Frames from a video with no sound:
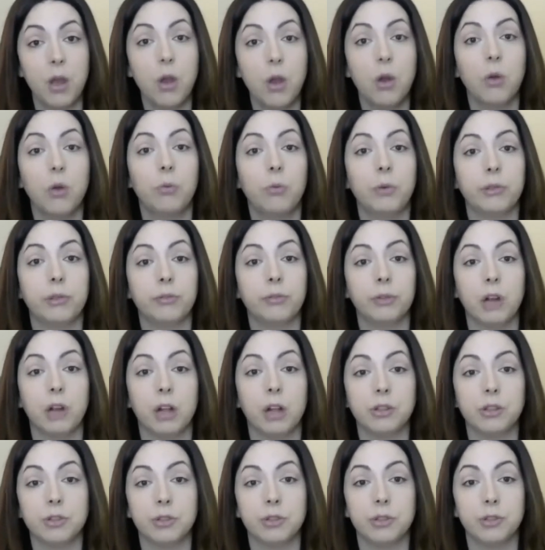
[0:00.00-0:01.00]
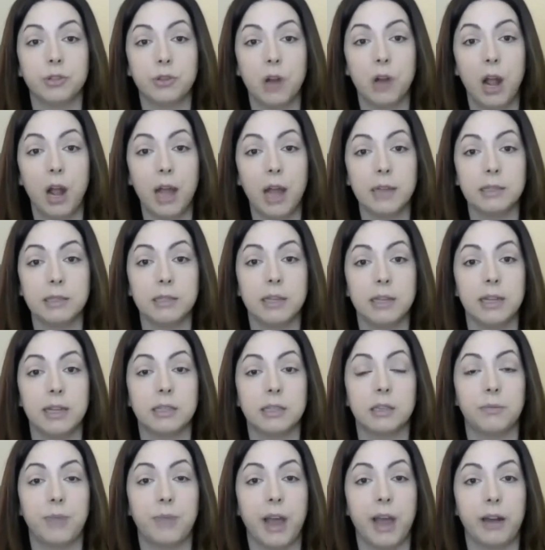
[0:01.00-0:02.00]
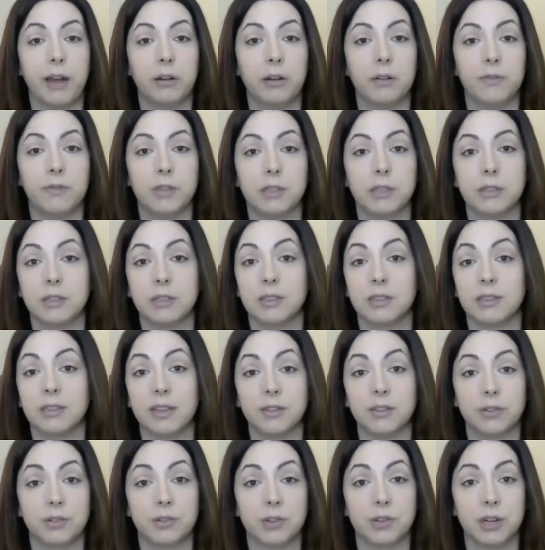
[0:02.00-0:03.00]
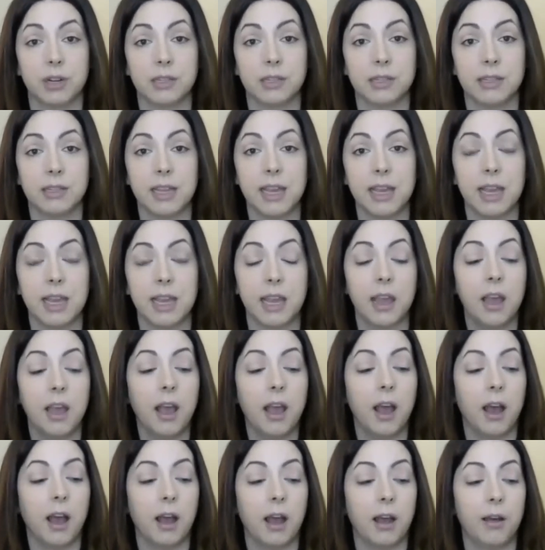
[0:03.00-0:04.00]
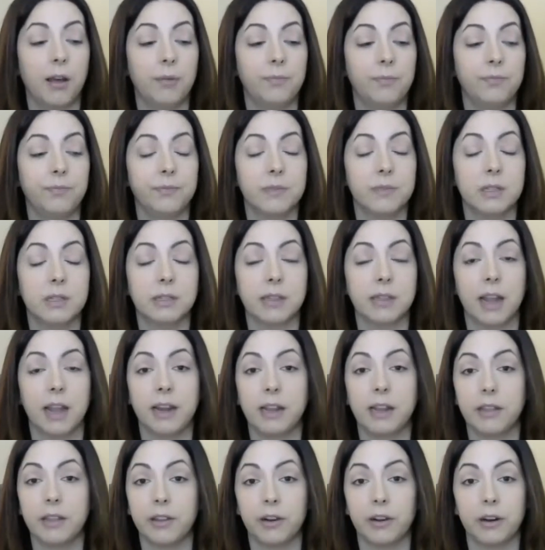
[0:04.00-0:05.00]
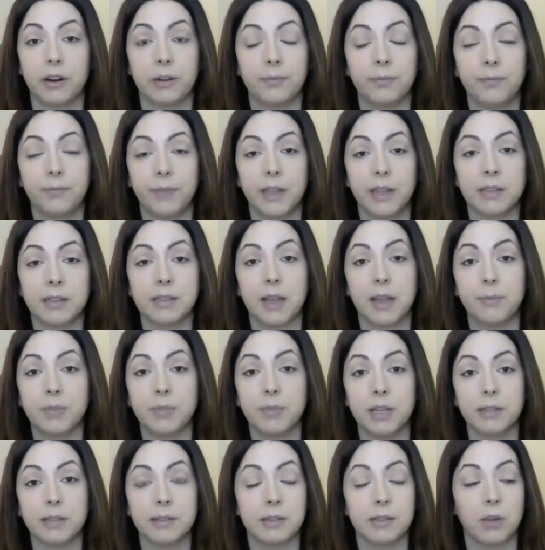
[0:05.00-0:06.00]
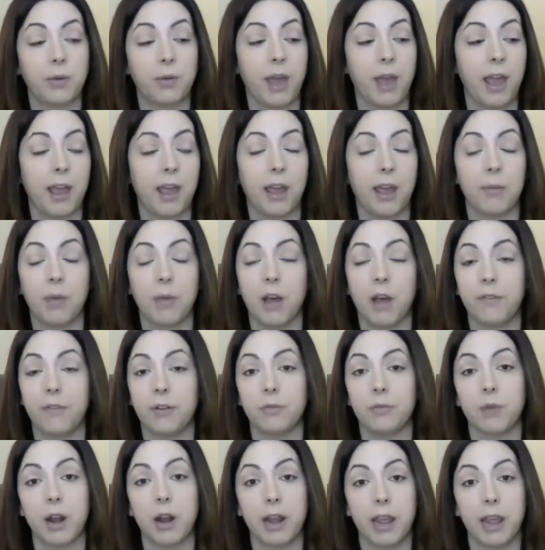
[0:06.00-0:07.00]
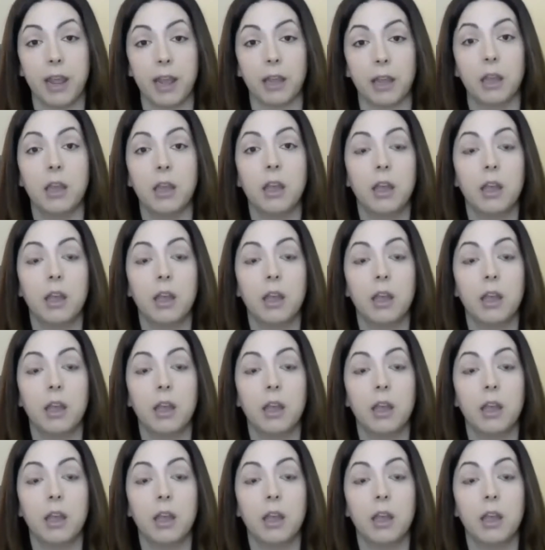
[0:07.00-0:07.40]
With regard to the trust, it's a matter of the successor trustee signing their acceptance. Okay, I'm off and running.